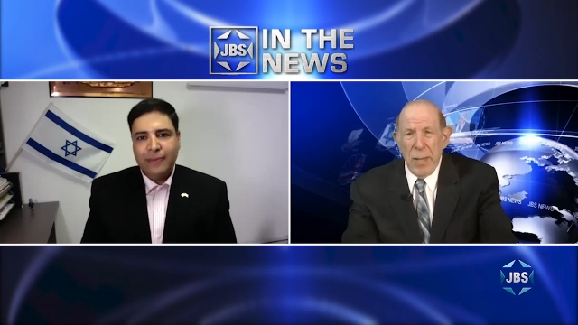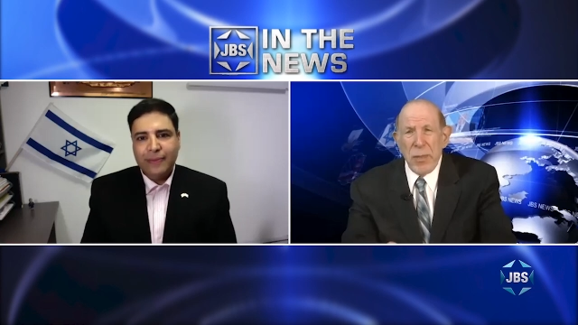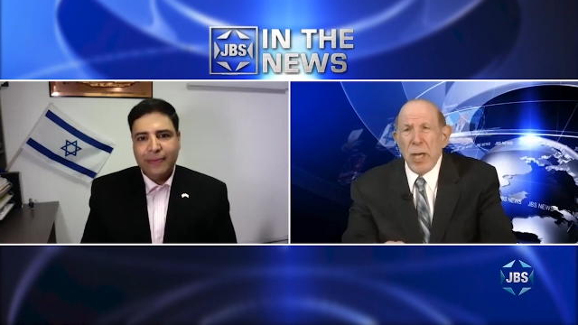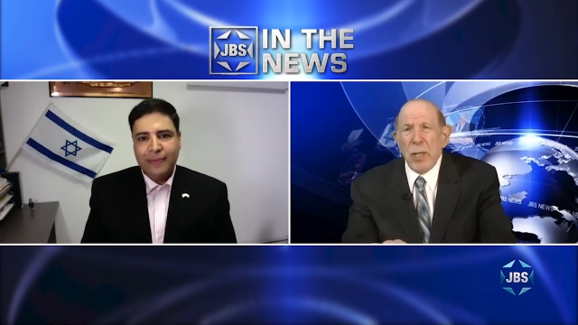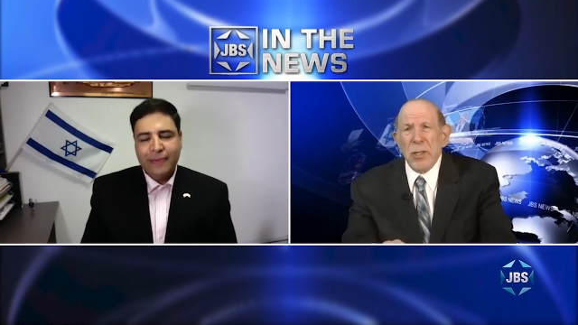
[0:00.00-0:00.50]

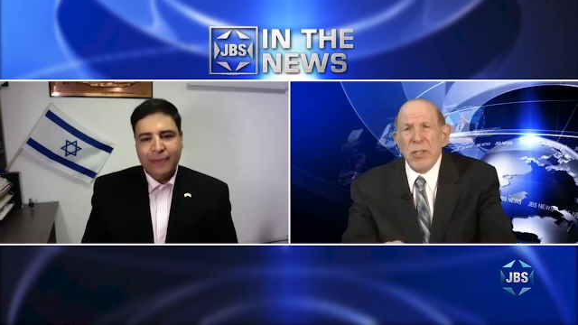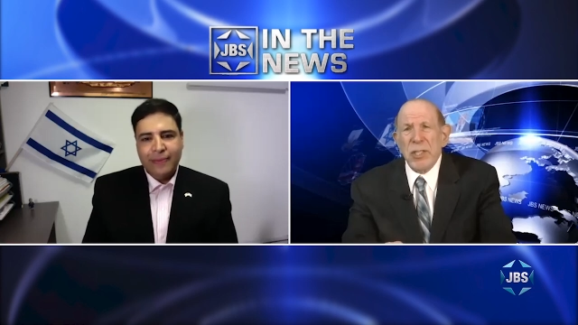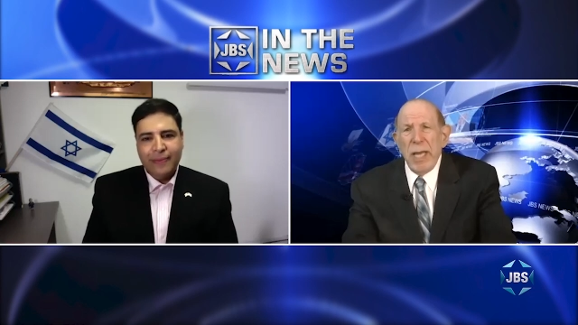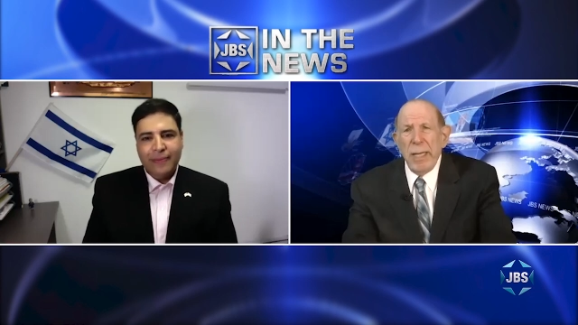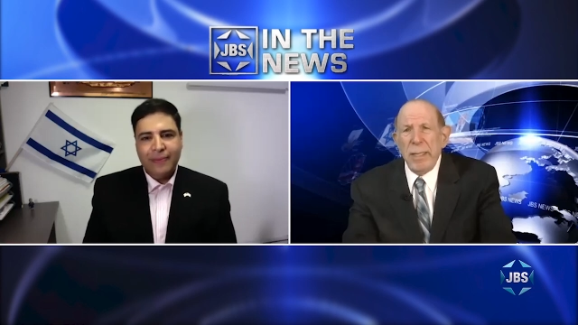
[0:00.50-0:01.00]
Speaker 1: The
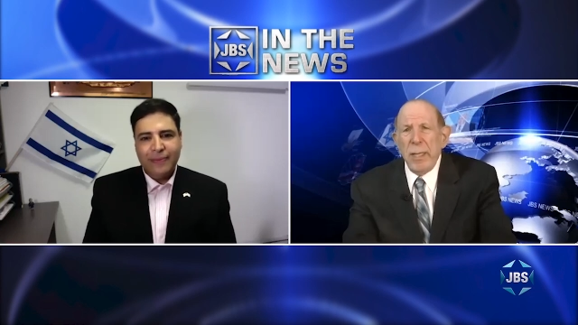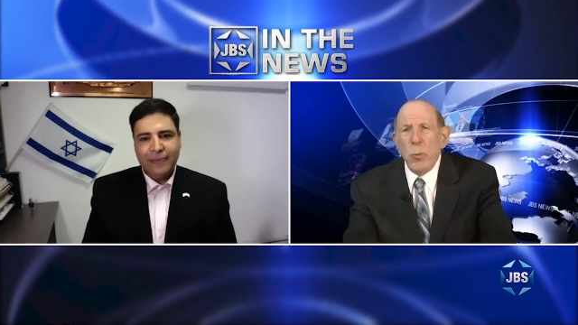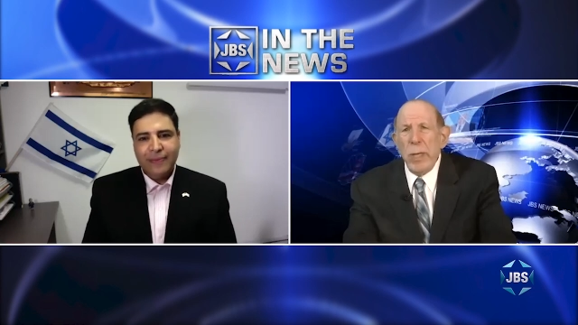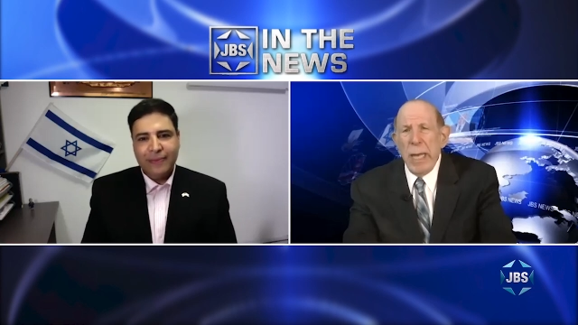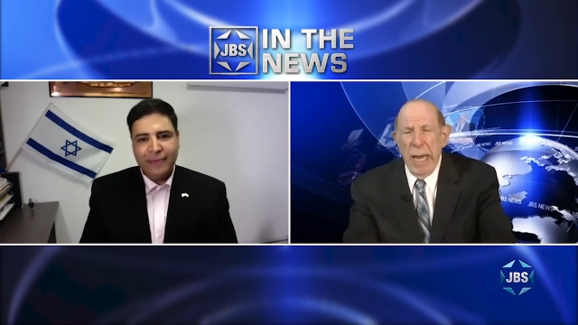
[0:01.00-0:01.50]
understanding
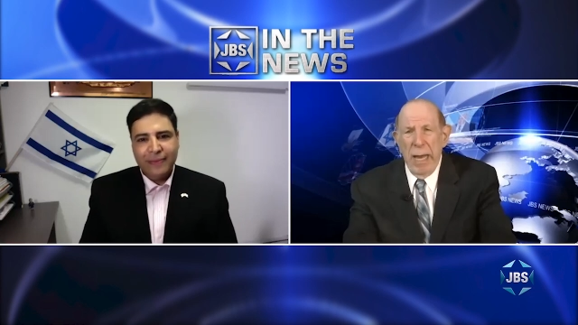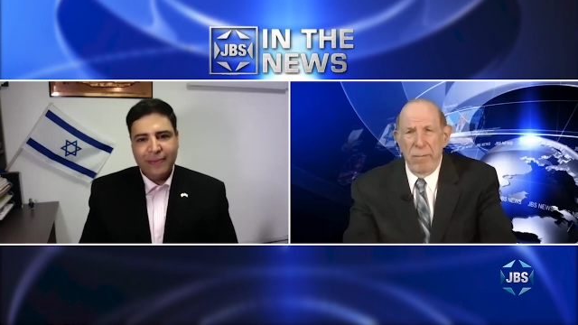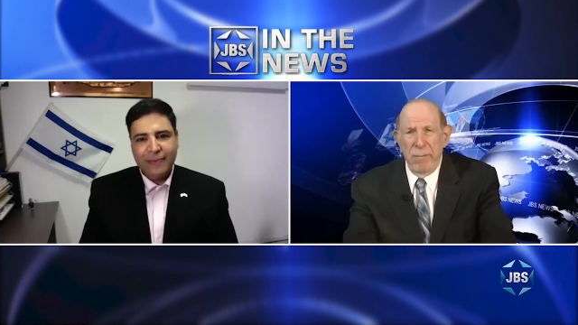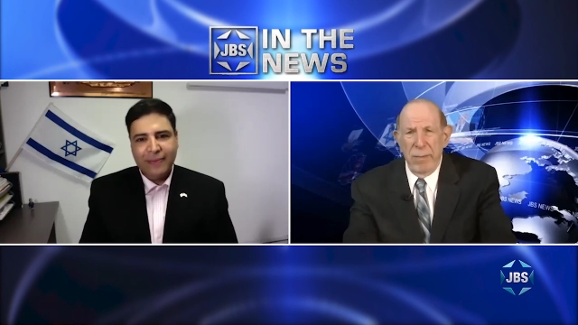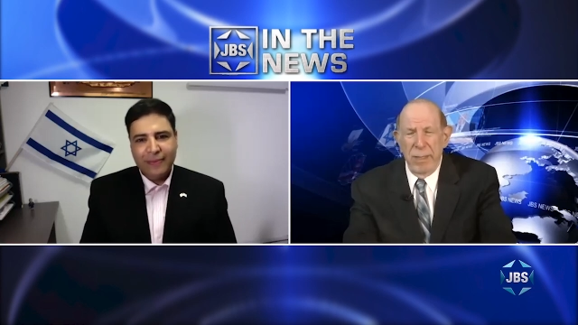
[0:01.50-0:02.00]
we
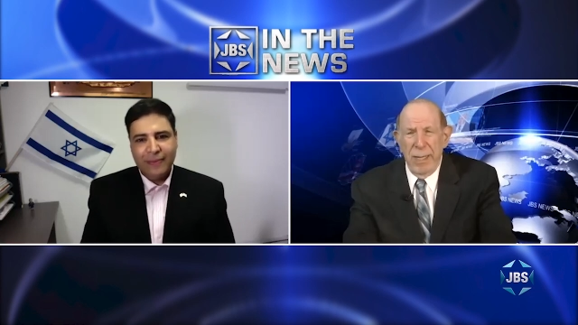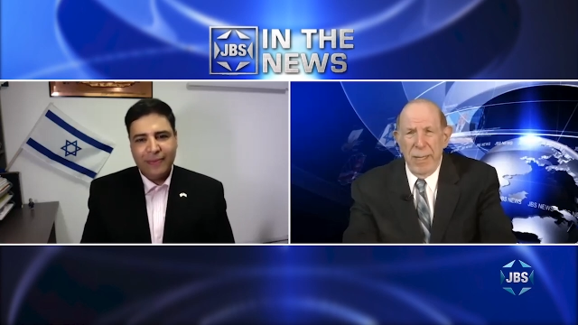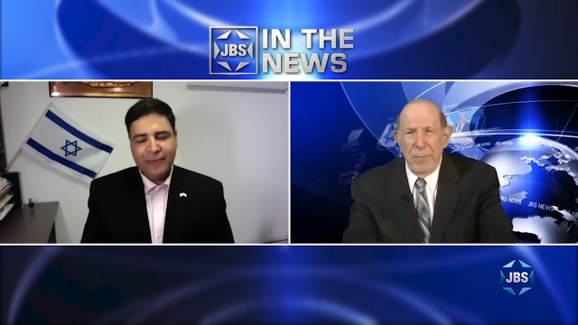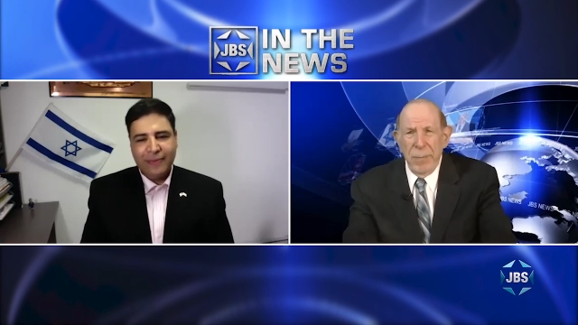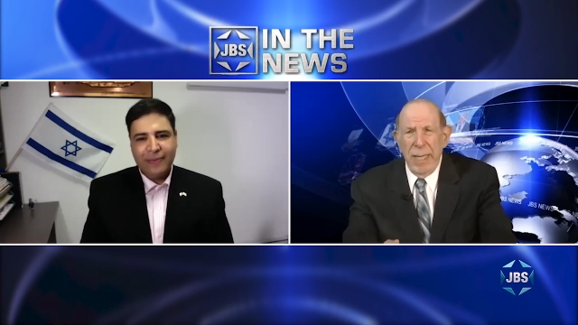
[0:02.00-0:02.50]
have
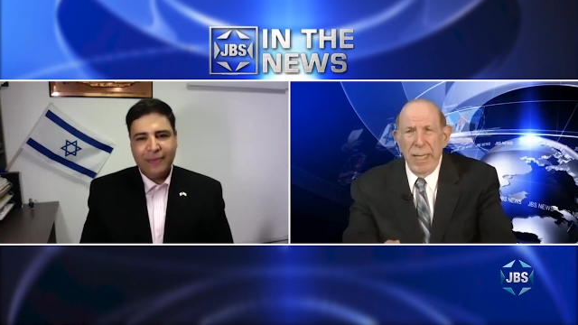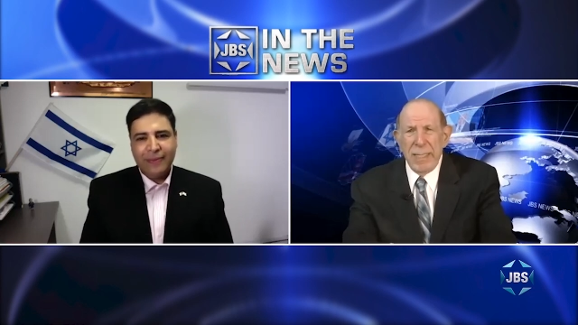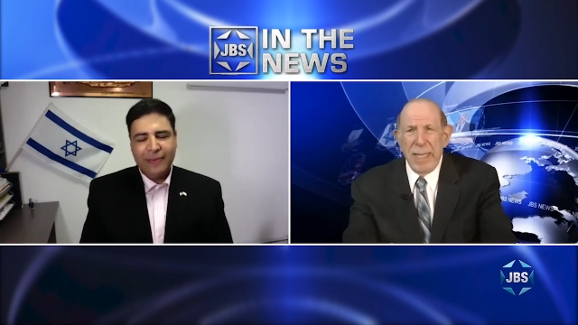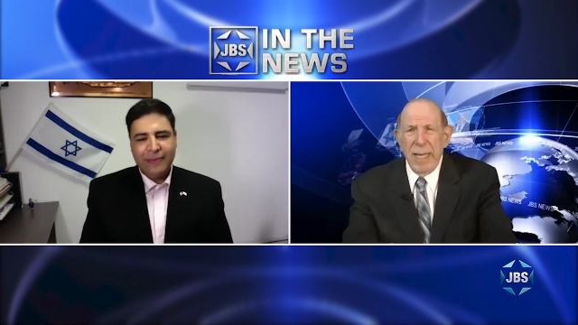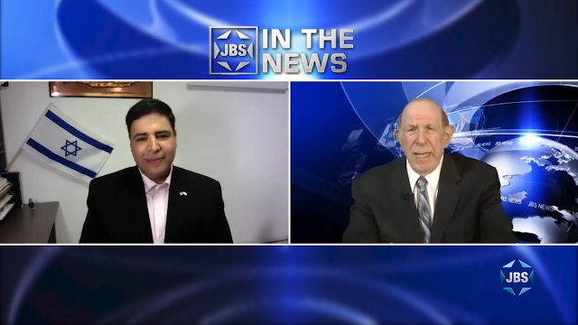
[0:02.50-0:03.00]

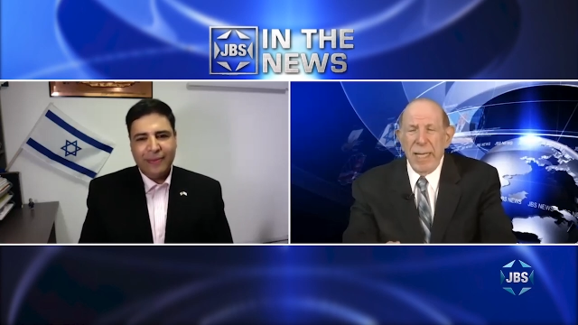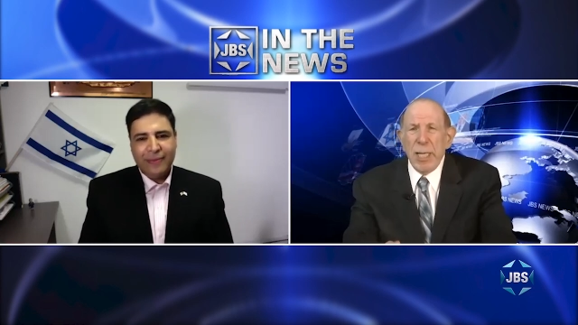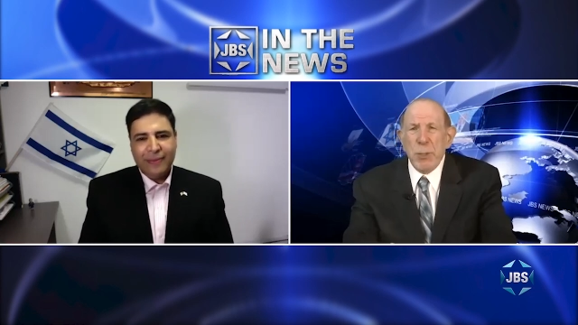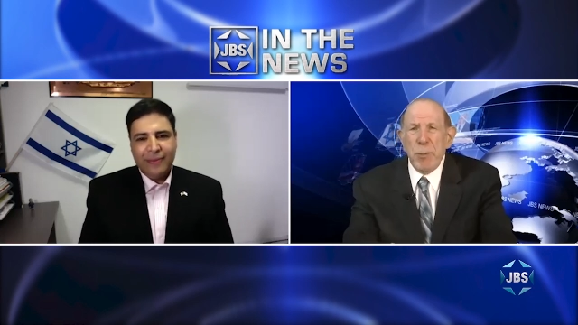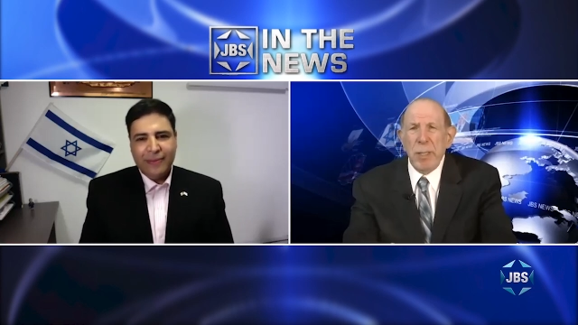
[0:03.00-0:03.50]
is that
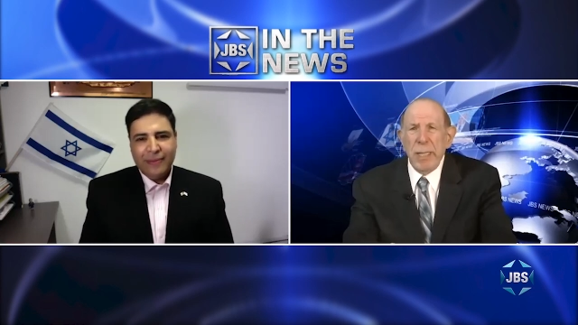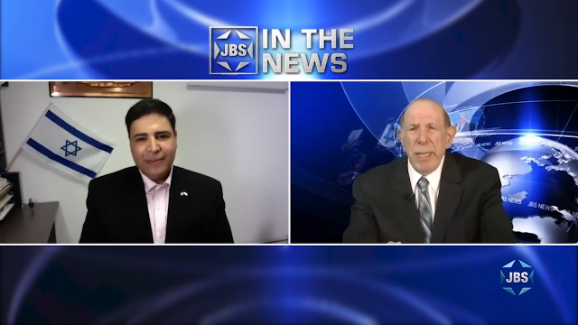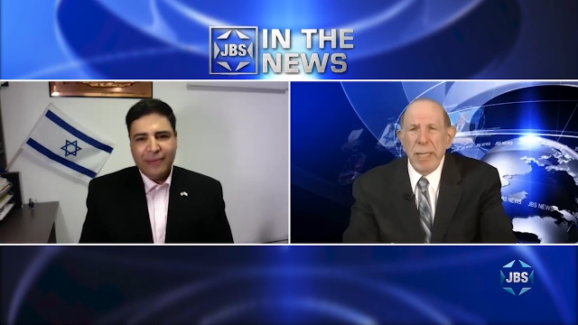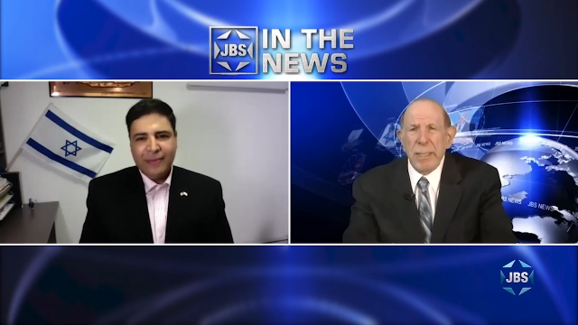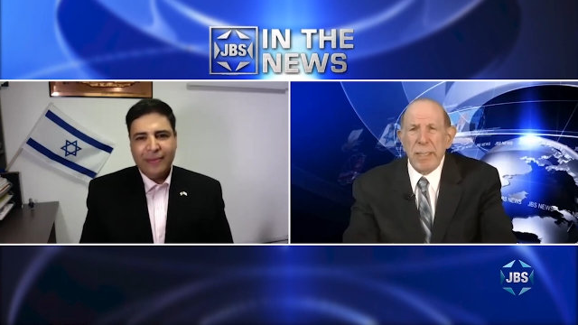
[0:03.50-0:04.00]
Israel
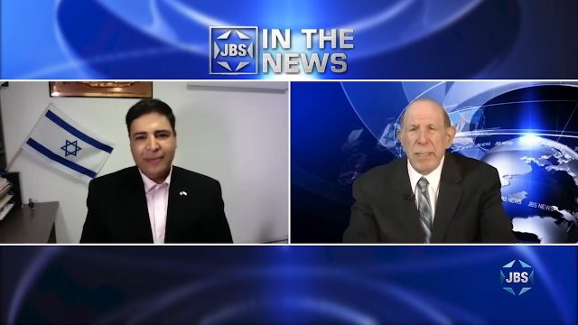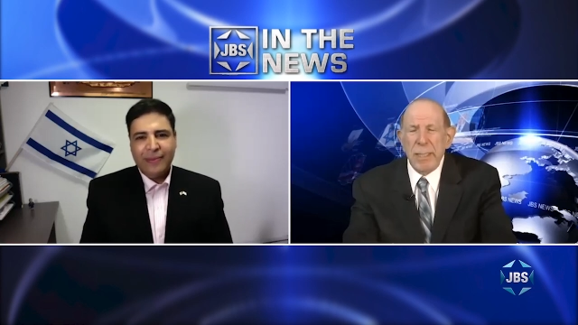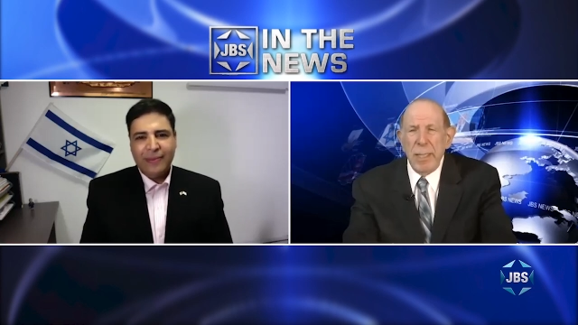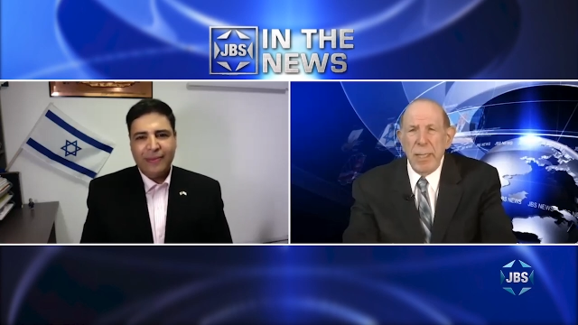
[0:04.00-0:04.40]
is,